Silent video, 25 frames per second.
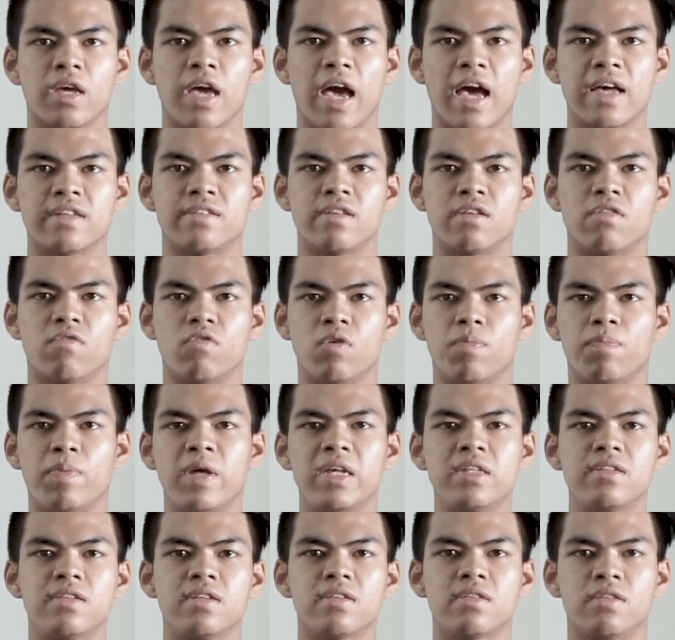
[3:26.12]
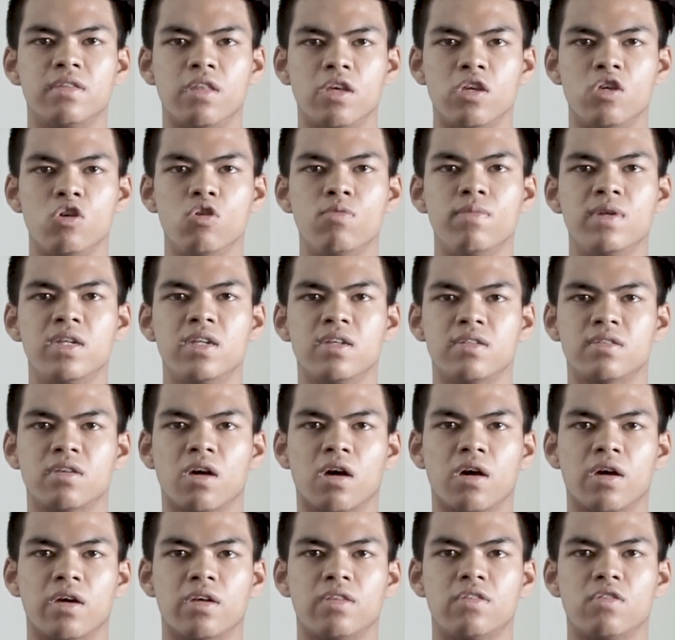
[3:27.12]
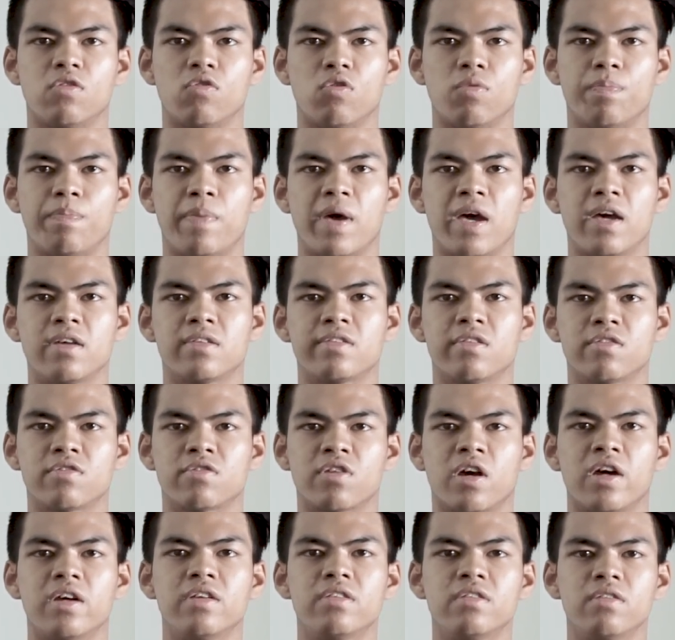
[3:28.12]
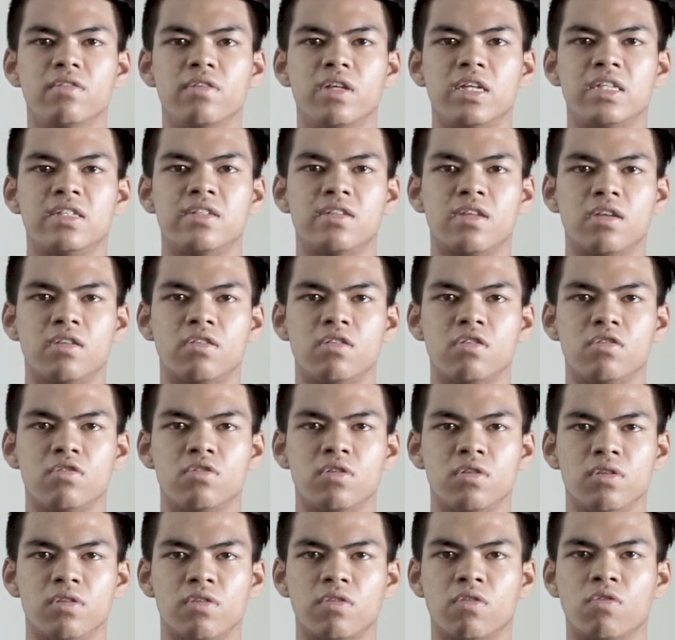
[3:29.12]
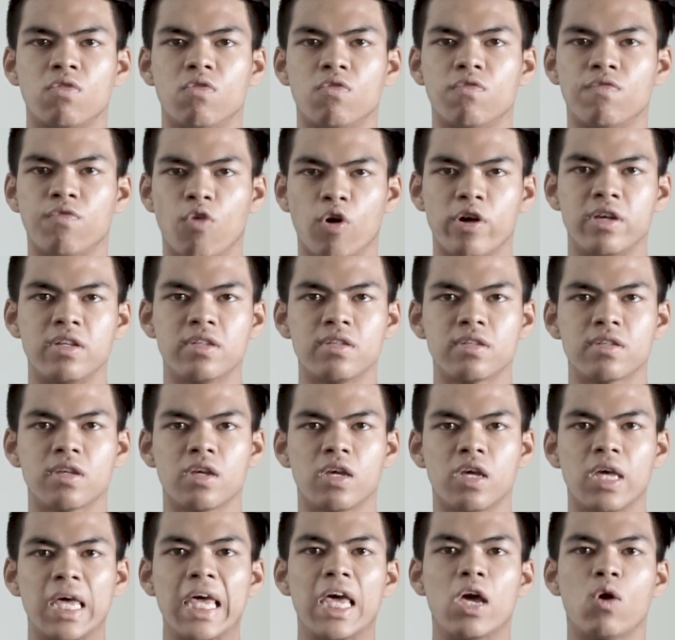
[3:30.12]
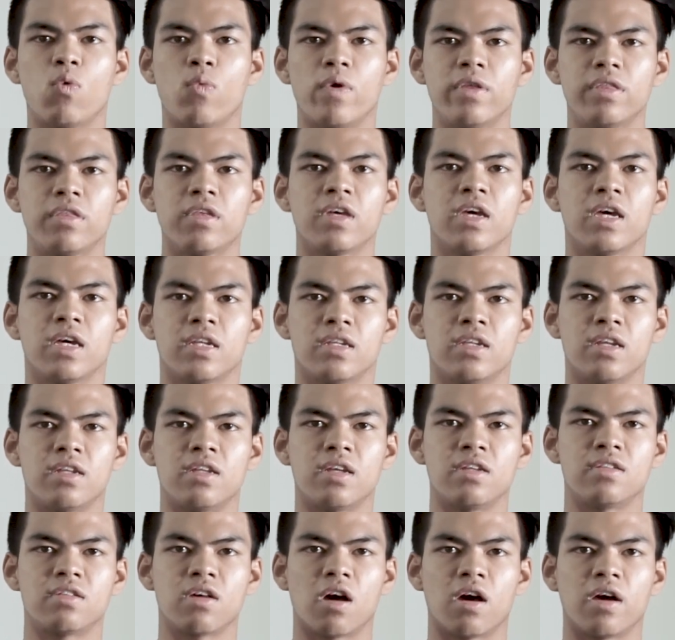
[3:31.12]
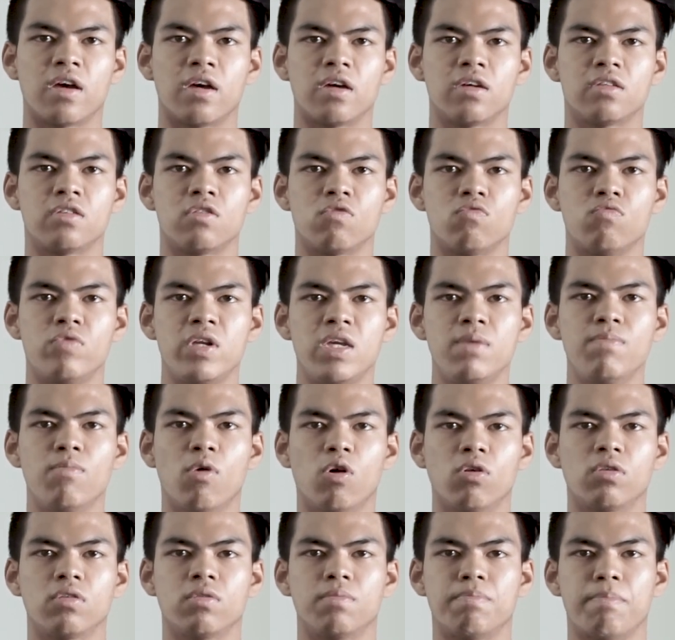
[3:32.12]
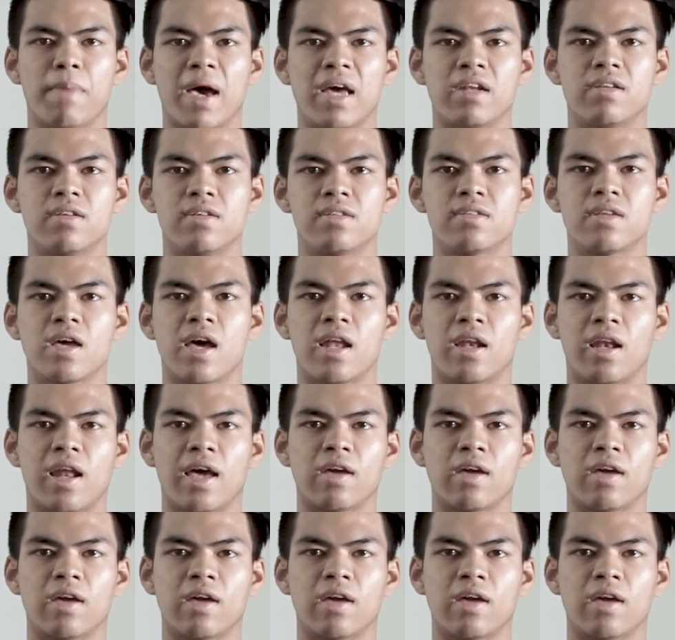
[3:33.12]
as it replaces the human desire to repair societal institutions through voice with the desire to remodel manners and